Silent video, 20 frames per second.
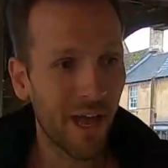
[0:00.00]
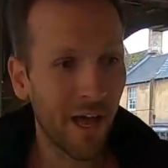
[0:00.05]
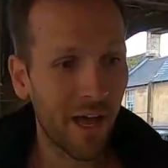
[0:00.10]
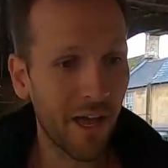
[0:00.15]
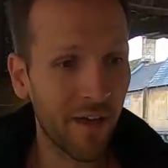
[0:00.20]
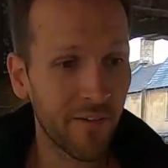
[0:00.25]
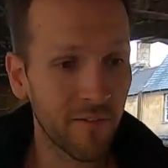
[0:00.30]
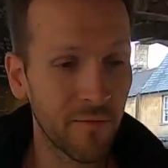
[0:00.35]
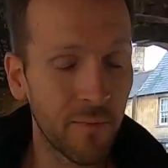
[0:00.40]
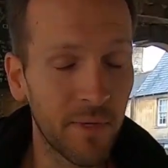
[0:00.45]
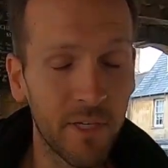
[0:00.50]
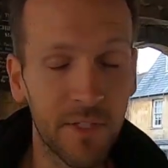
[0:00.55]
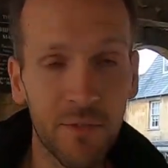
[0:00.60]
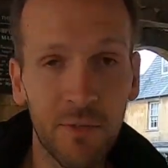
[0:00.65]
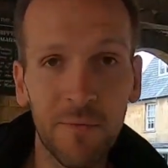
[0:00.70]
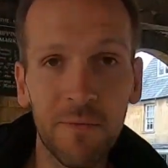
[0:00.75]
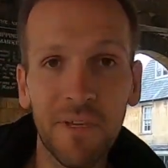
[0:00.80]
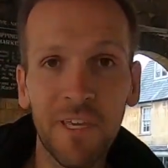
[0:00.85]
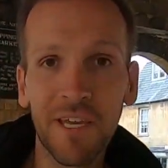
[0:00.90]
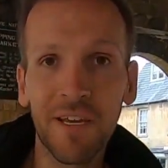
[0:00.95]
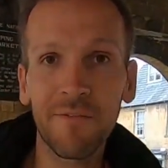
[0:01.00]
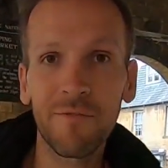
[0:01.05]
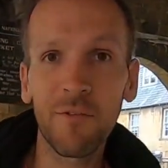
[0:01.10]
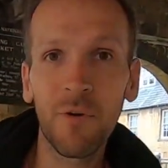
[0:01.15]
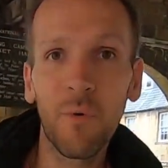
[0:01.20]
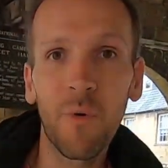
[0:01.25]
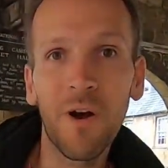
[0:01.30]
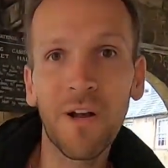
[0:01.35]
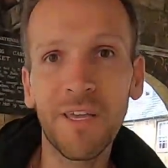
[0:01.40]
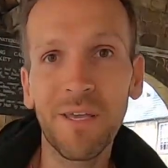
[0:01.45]
I have to be extremely
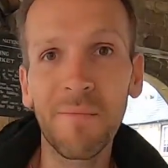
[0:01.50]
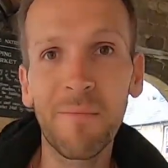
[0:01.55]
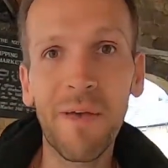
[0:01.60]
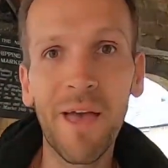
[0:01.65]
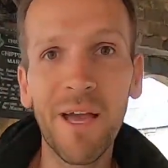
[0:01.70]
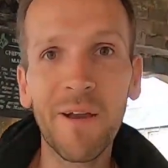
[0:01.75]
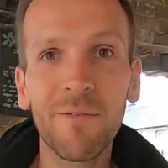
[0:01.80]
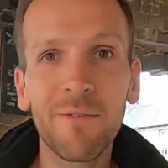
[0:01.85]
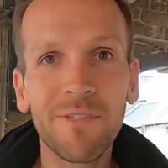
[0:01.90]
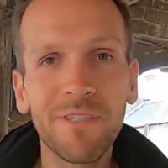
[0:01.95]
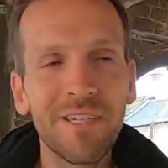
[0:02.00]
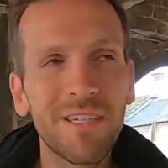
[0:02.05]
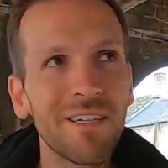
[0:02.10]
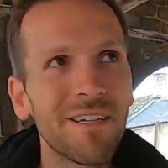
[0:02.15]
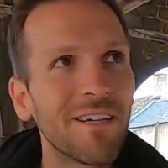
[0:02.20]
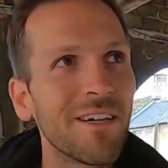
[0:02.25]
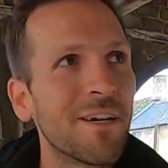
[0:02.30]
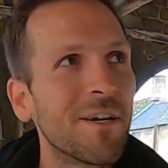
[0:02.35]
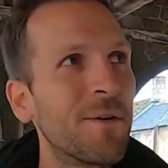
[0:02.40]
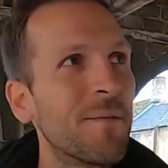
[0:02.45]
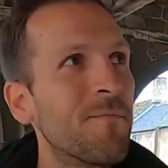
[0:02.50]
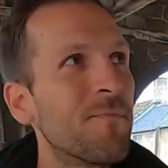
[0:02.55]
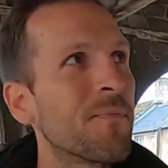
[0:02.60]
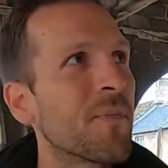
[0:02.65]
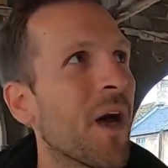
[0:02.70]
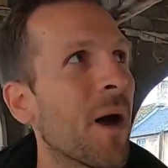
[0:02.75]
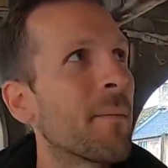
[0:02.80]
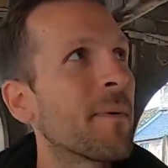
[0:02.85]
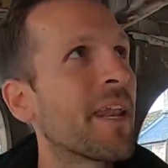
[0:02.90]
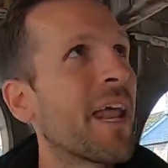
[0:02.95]
careful walking backwards here.
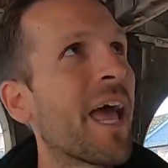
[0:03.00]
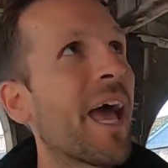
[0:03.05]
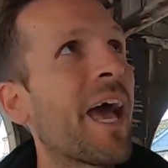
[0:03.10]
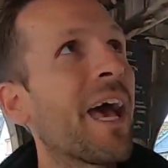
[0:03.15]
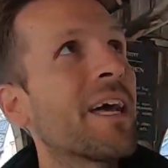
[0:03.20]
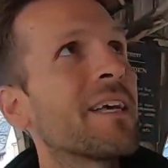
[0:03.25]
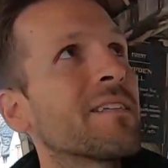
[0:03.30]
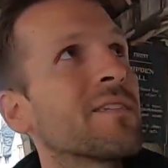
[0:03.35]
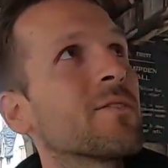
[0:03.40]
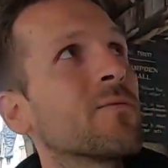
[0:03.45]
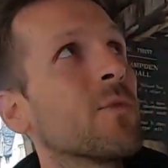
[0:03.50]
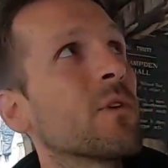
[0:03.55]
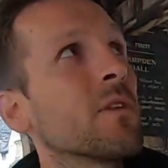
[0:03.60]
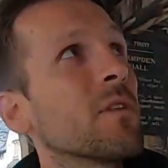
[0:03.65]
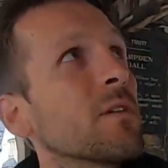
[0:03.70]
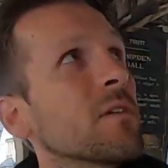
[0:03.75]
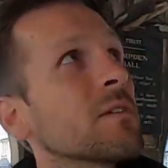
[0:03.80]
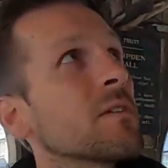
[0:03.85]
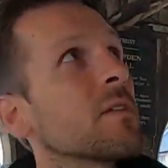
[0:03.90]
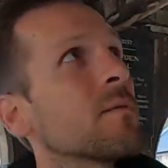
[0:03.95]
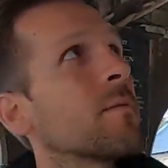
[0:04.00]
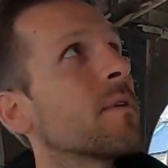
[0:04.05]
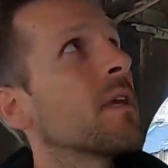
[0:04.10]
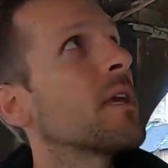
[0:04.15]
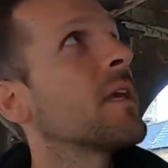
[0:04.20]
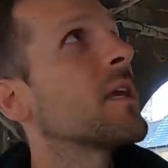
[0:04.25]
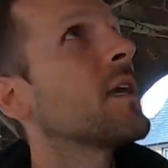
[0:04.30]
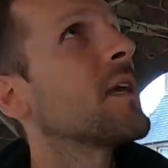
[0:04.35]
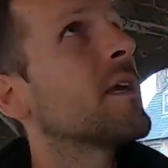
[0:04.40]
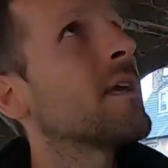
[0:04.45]
And it has what looks to
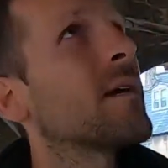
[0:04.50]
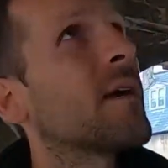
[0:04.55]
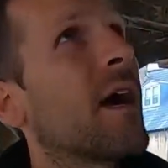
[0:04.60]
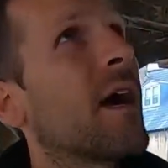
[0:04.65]
be,